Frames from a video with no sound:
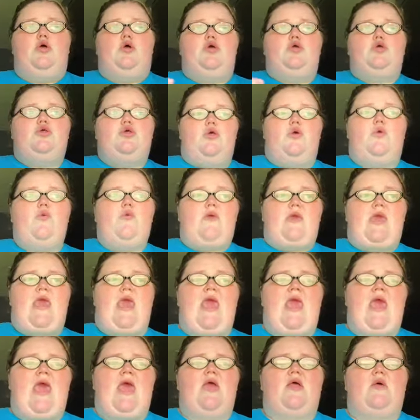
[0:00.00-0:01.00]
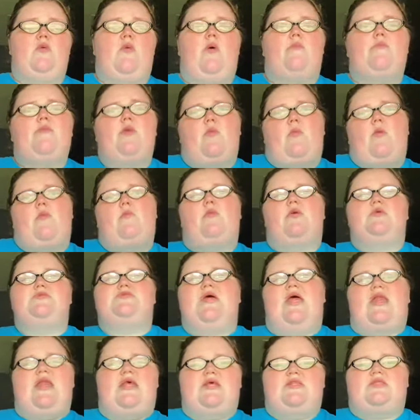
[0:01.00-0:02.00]
You can't, I mean, we weren't
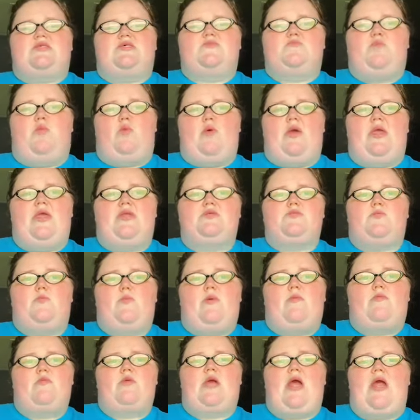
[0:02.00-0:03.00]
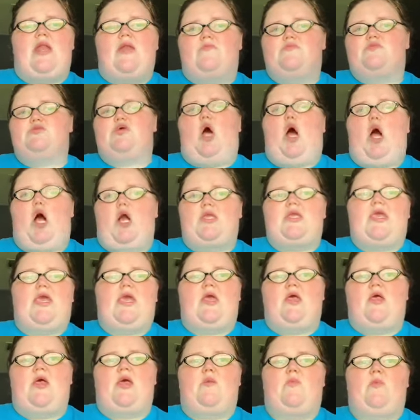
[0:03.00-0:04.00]
dating at this point. We were kind of
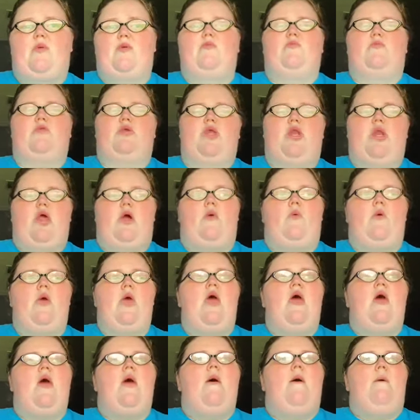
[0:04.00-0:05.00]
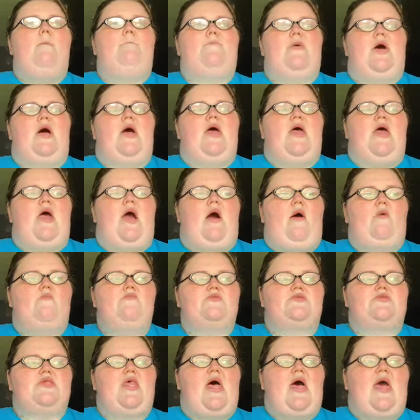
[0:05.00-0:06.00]
talking, like, we, you know, but I
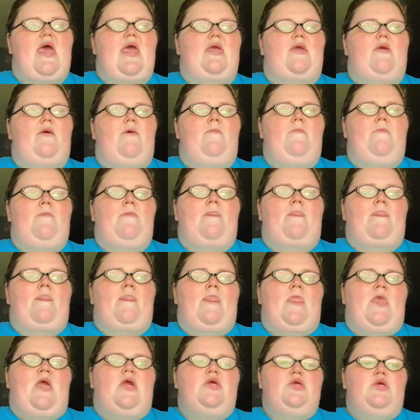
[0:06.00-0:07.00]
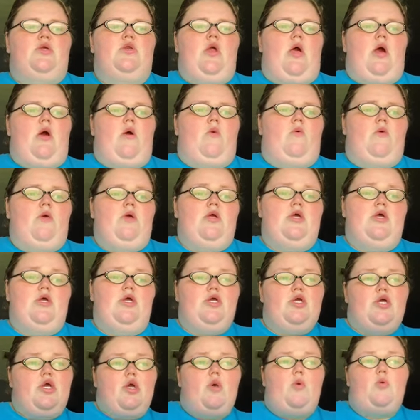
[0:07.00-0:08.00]
was like, you know,
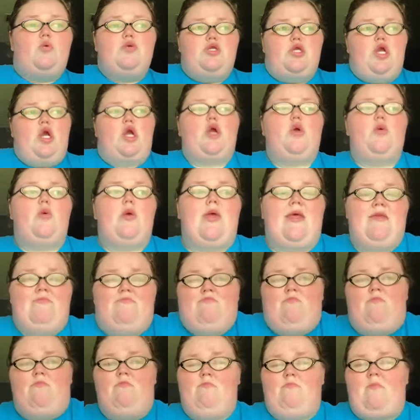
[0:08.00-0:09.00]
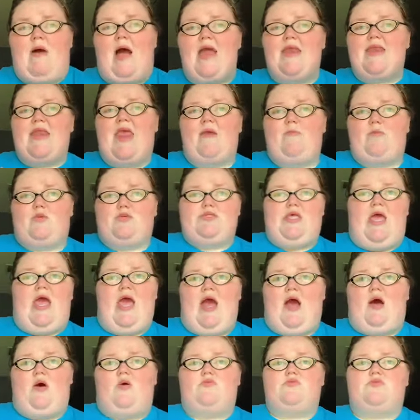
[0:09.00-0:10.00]
you're in my neighbor's
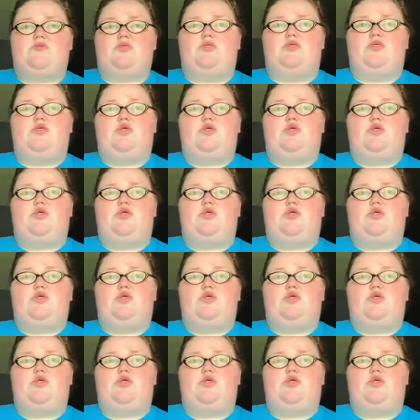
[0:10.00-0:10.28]
house.